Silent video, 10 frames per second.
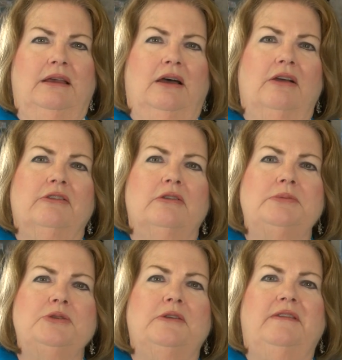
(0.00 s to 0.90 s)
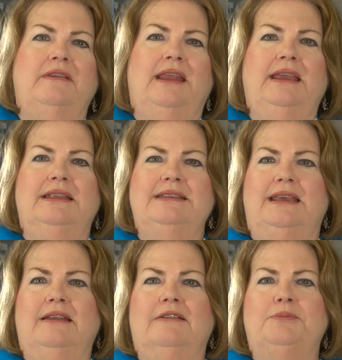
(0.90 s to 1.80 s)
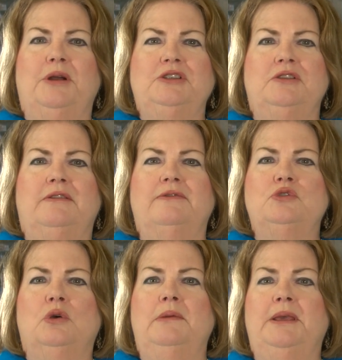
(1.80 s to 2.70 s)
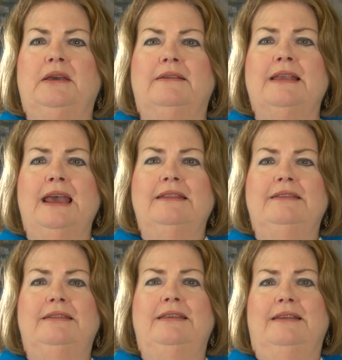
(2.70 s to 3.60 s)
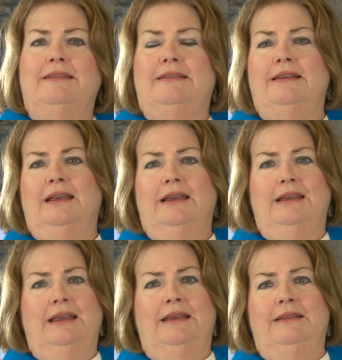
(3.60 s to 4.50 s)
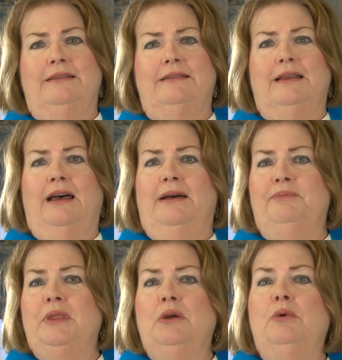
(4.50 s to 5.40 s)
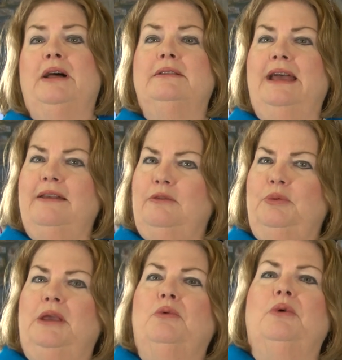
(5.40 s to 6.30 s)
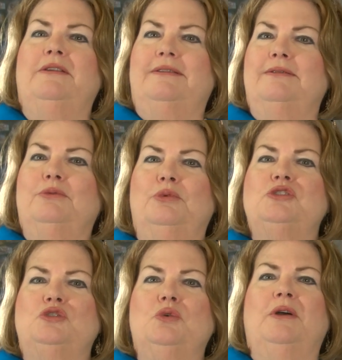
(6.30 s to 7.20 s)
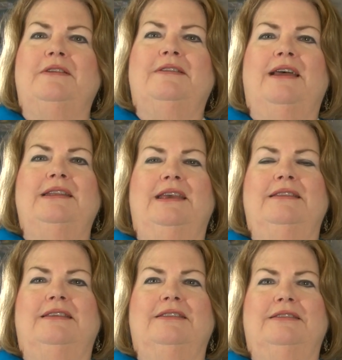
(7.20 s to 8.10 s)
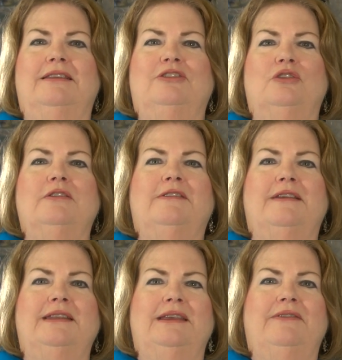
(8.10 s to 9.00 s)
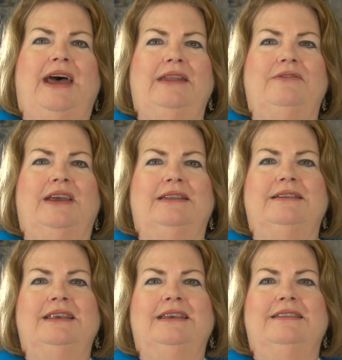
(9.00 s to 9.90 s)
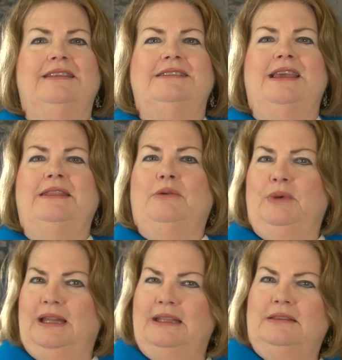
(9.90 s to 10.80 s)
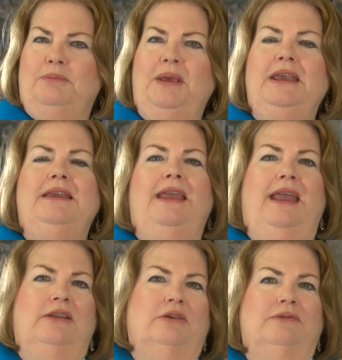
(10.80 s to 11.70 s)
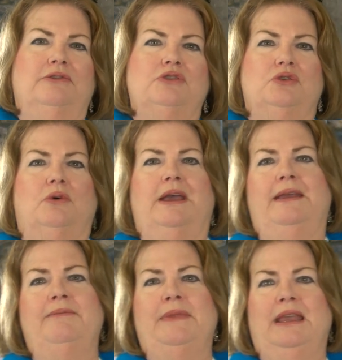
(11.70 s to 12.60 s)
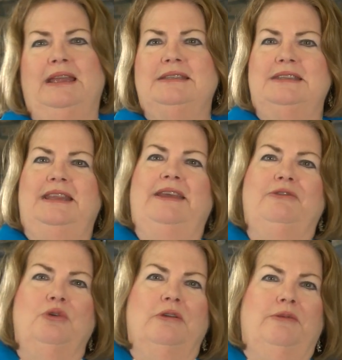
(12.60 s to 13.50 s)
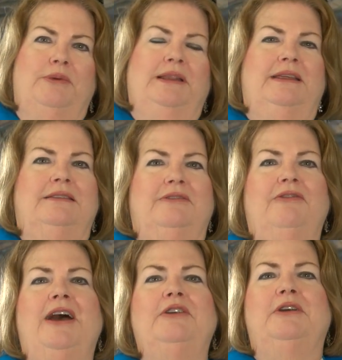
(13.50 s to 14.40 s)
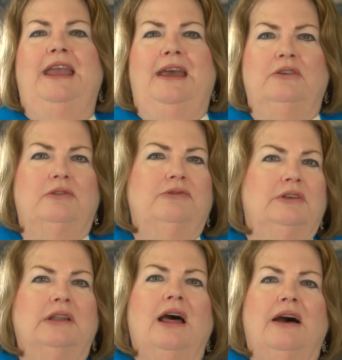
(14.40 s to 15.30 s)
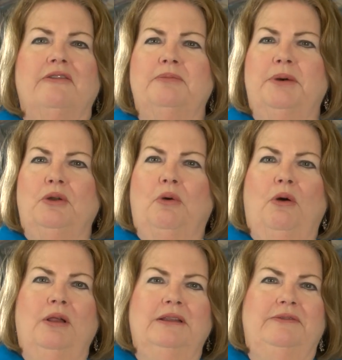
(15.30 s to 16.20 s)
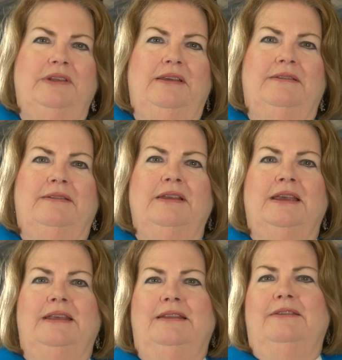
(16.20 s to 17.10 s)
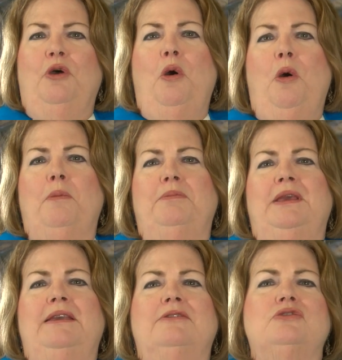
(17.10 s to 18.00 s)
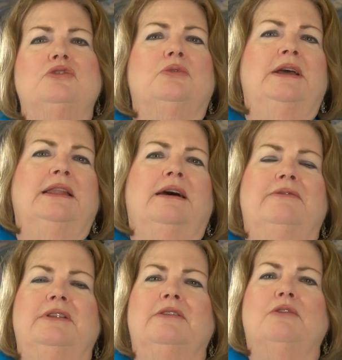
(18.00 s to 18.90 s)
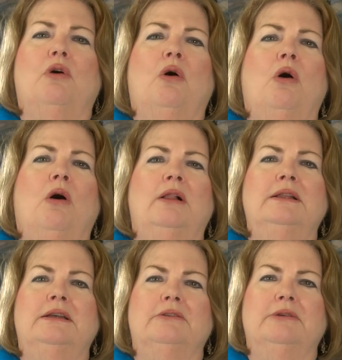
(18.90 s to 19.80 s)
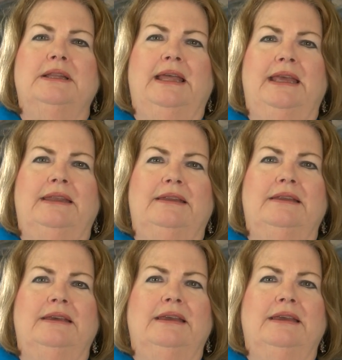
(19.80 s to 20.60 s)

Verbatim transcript: Our scriptures today contain expressions of joy because this is, well, last week was Joy Sunday, the third Sunday of Advent, the day that we lit the pink candle for joy. And today, of course, we lit the final candle for love. But all of these, this hope, peace, joy, love, it's all related.